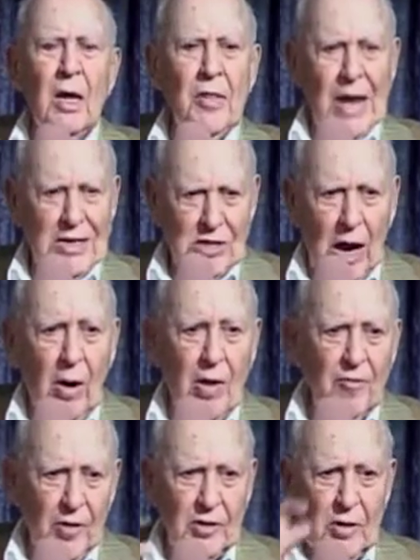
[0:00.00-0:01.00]
That's how I
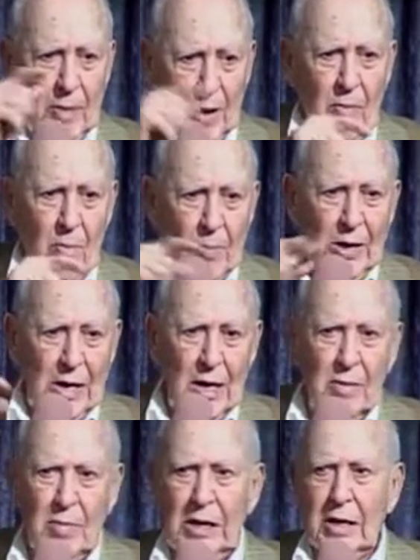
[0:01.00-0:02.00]
felt about
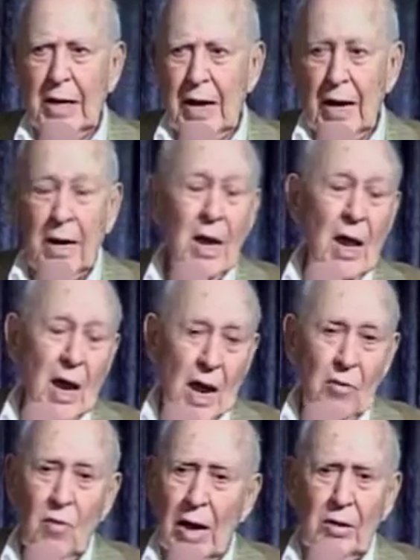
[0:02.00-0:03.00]
beginning, middle, and end.
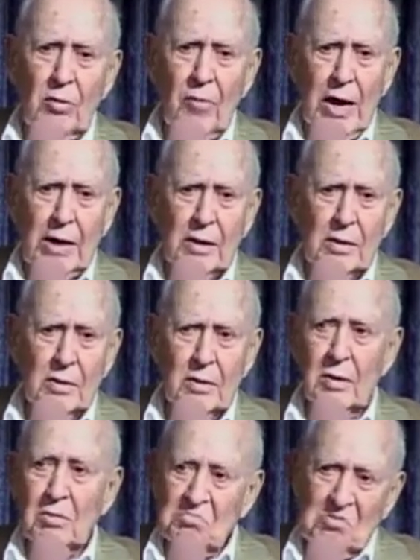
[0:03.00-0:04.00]
And Ronald Reagan
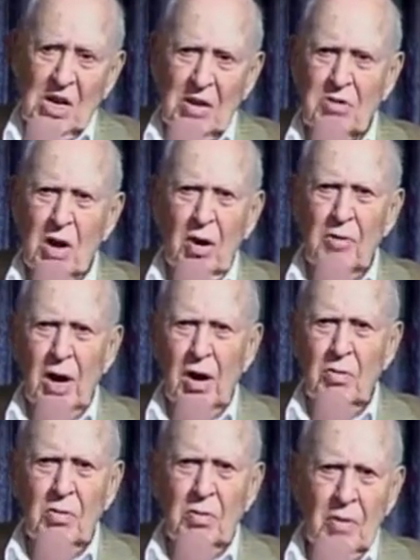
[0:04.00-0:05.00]
said,
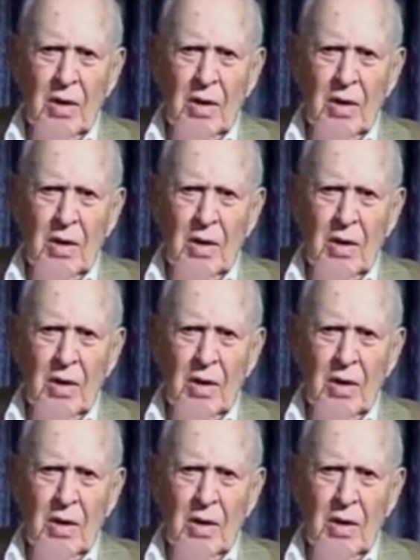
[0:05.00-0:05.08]
no.